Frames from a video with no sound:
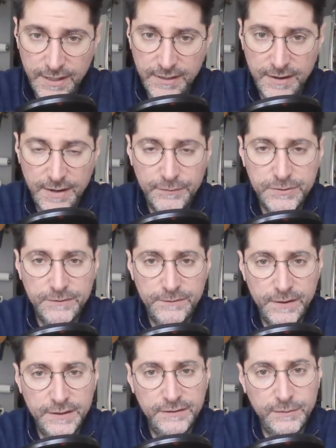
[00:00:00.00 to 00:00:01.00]
in an effort to
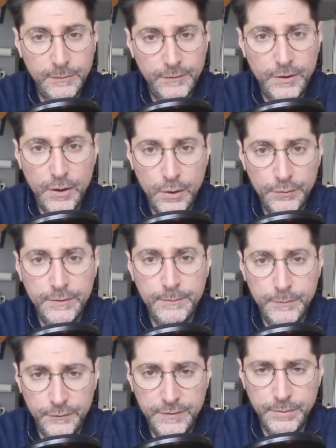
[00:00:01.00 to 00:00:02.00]
fill in some of our own
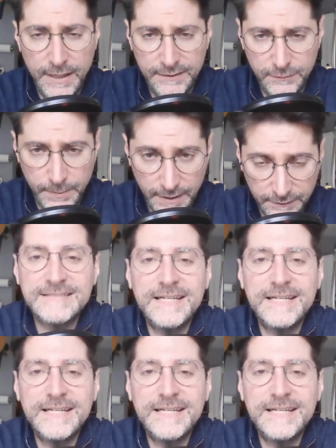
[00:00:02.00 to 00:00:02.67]
movie blind spots.